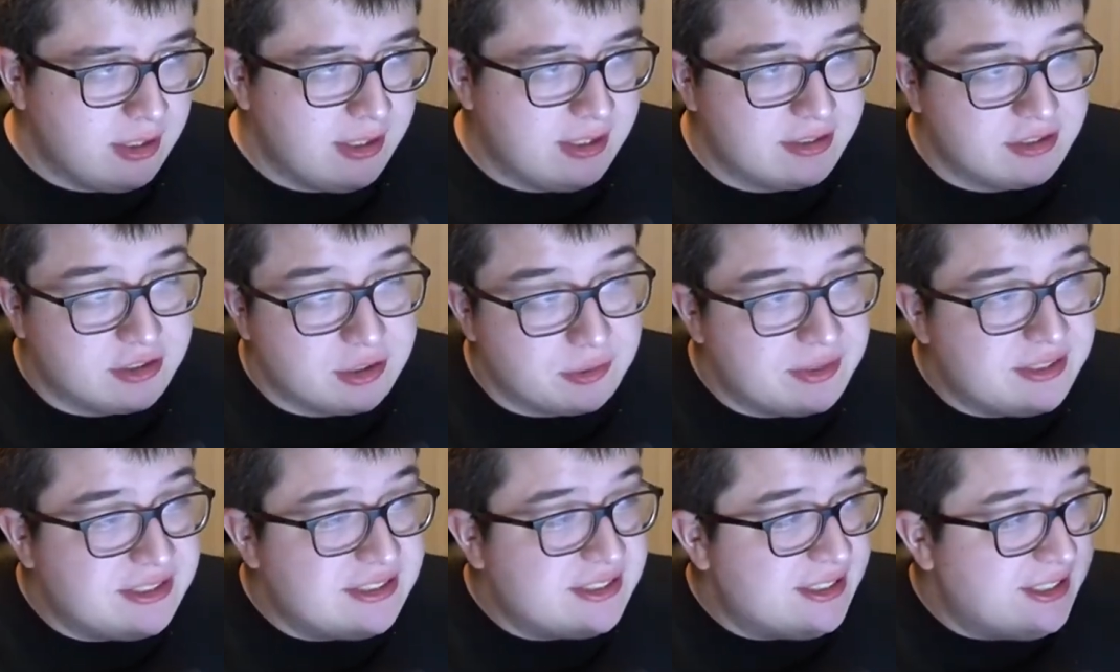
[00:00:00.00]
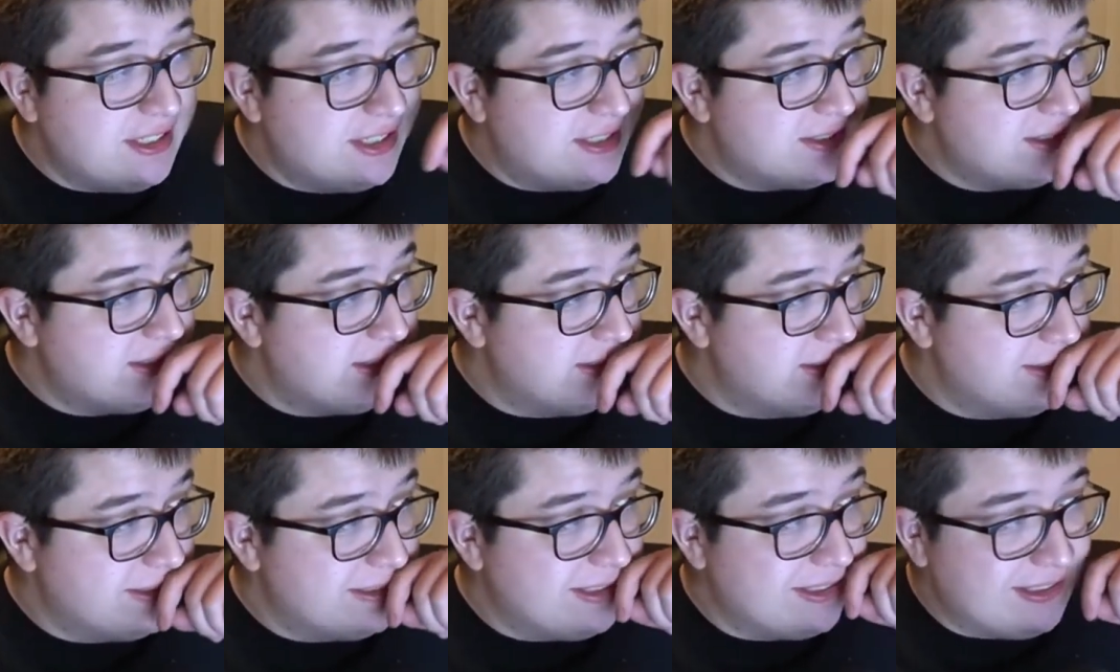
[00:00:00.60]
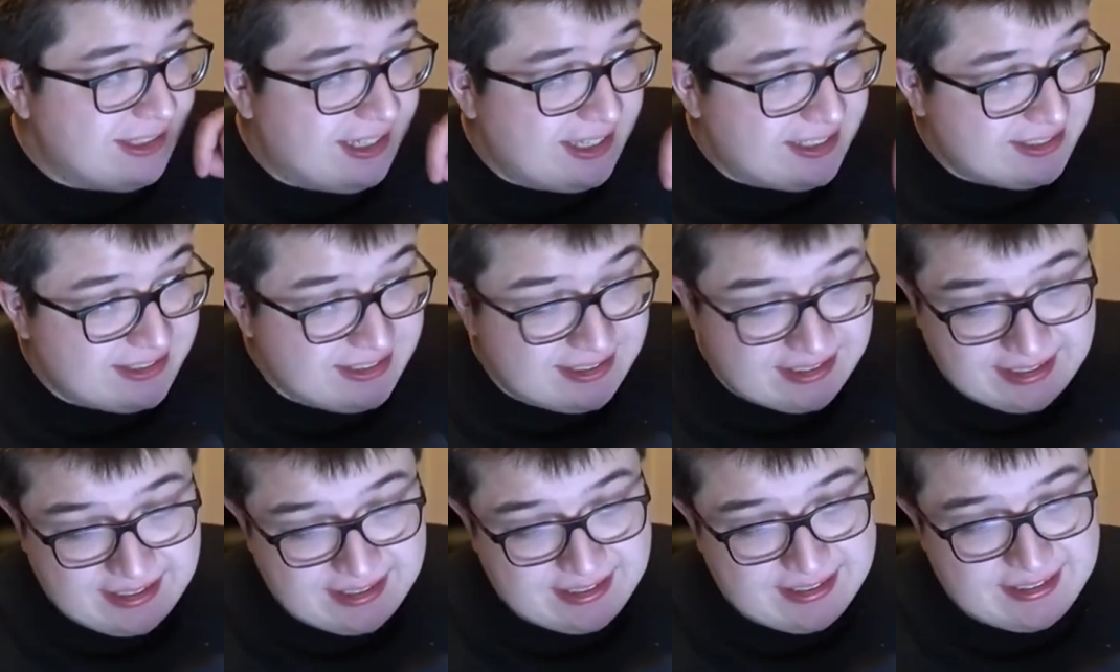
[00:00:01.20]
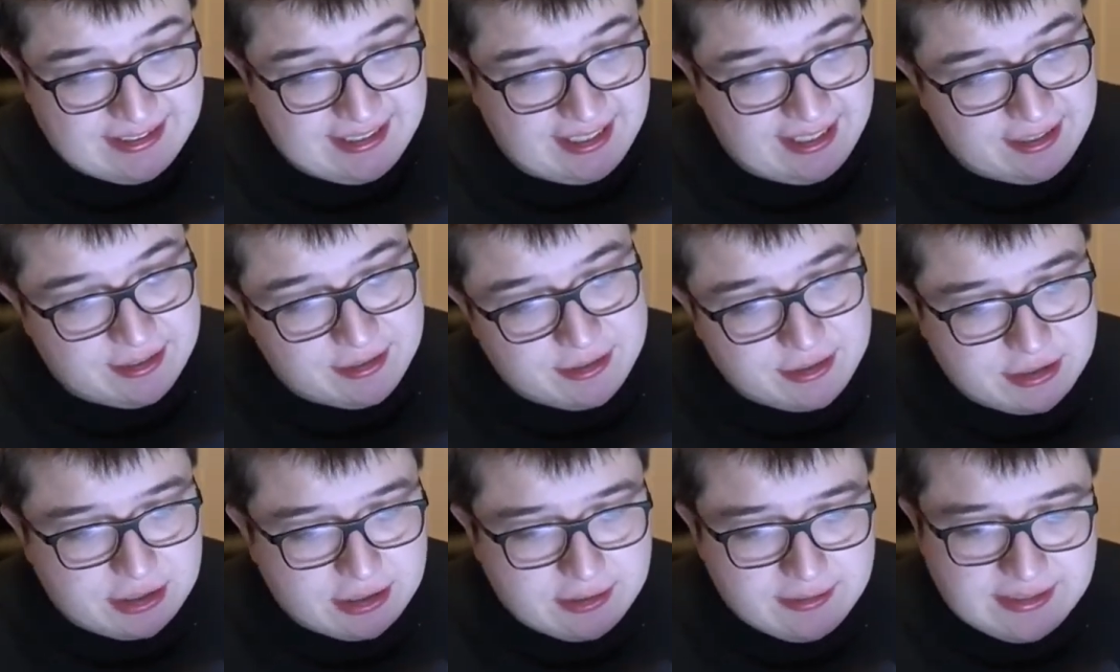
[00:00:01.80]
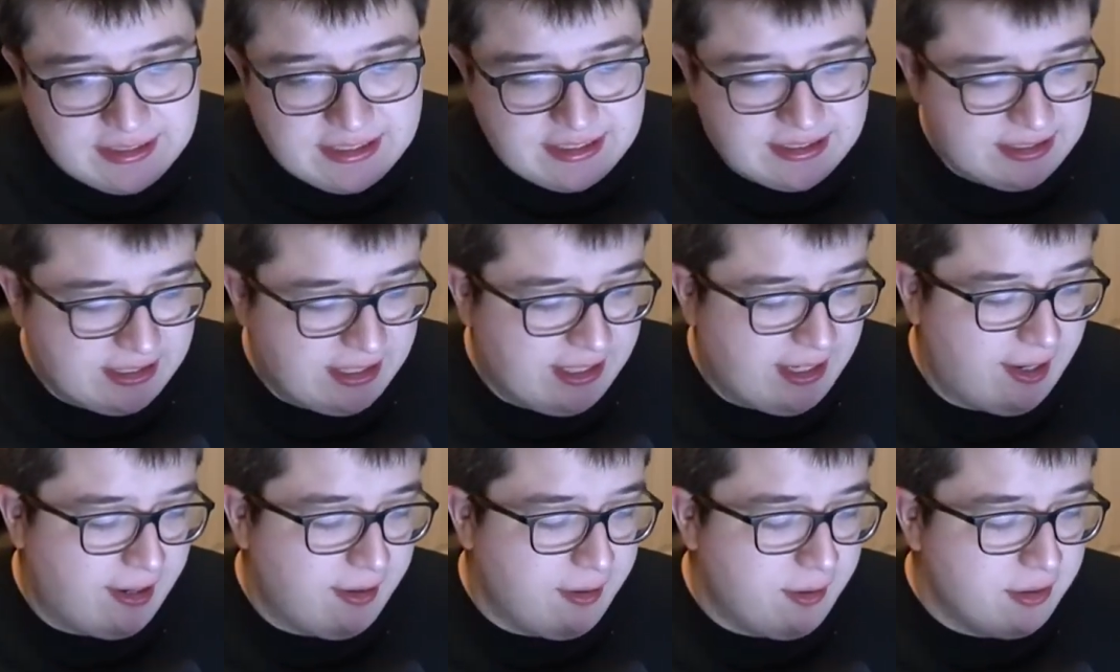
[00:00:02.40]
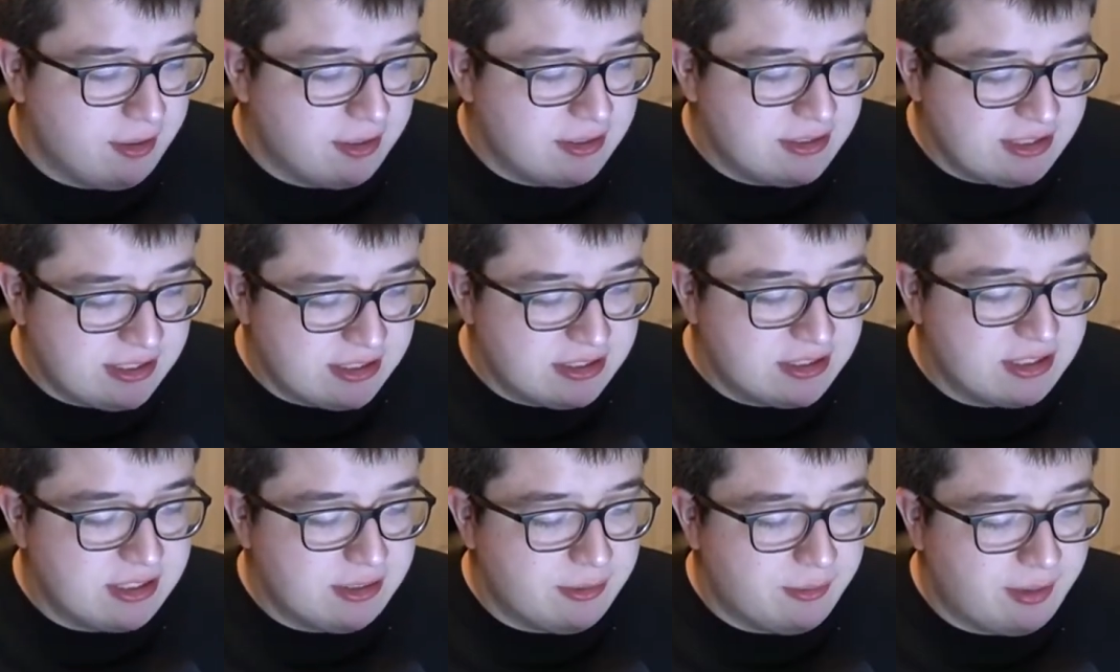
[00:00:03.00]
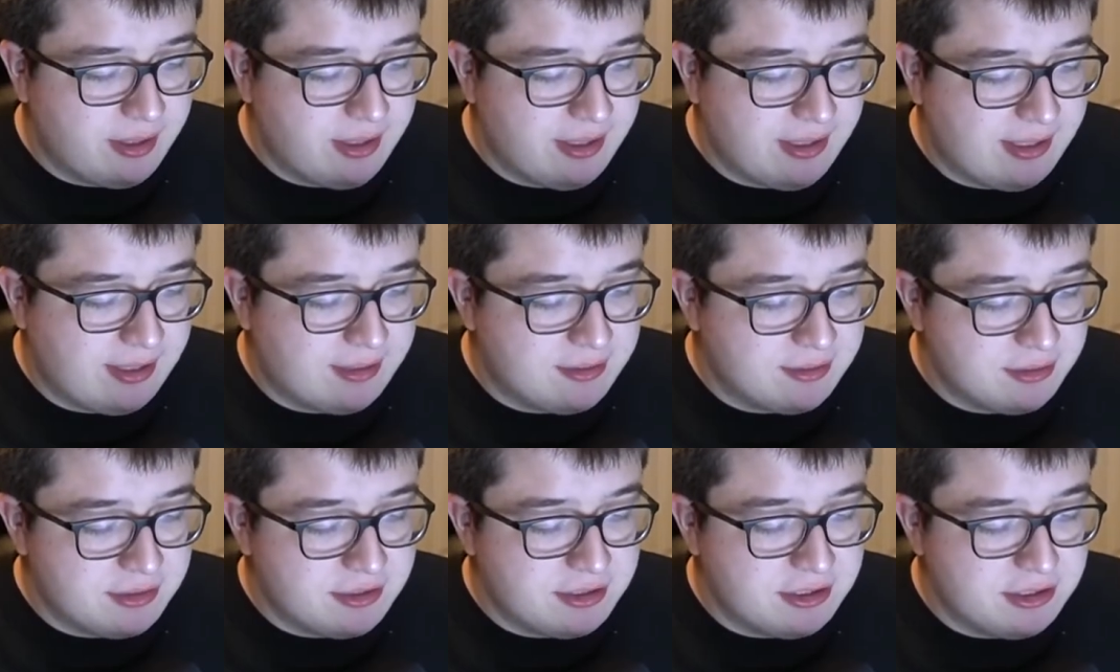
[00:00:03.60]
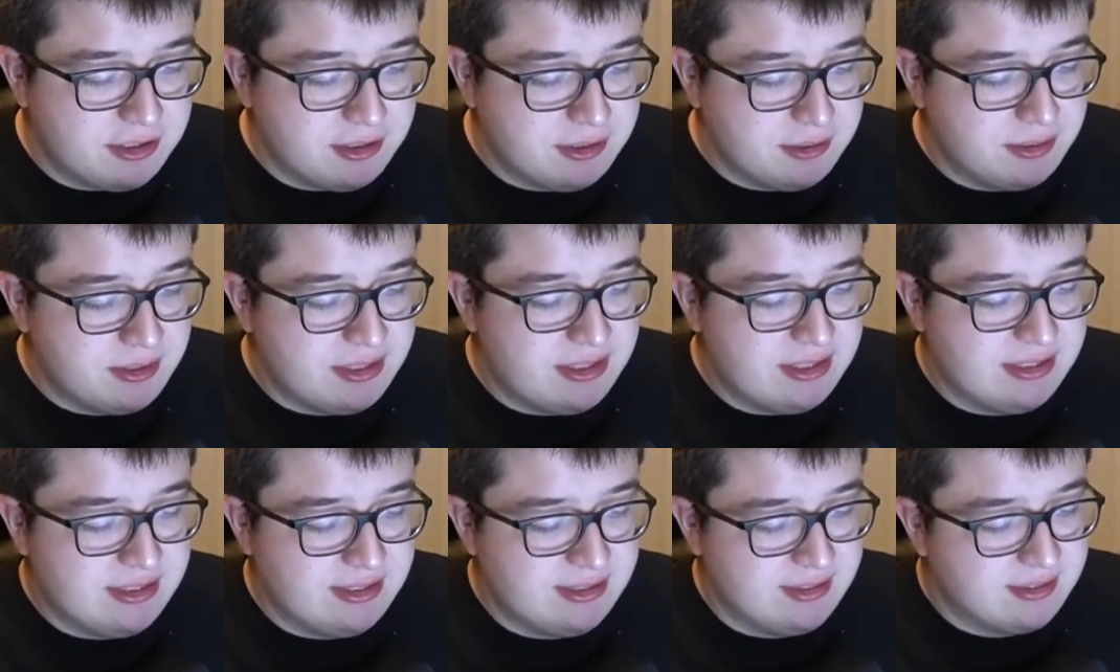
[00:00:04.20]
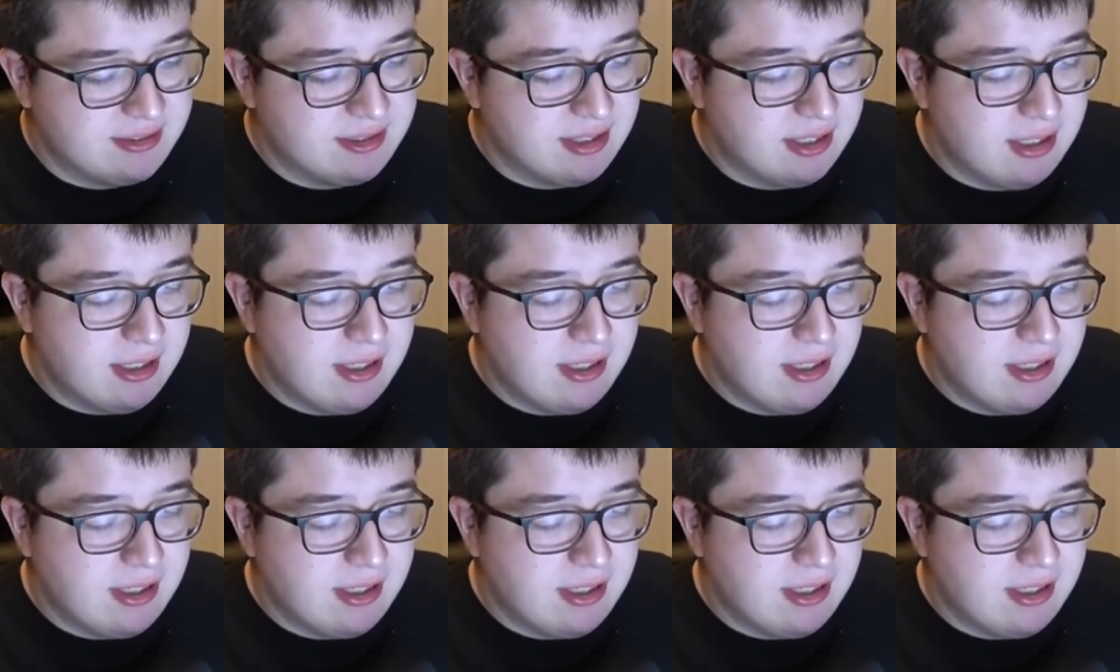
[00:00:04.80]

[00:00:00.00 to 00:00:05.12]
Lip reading: So ECS is Elastic Container Service, and essentially what it allows you to do is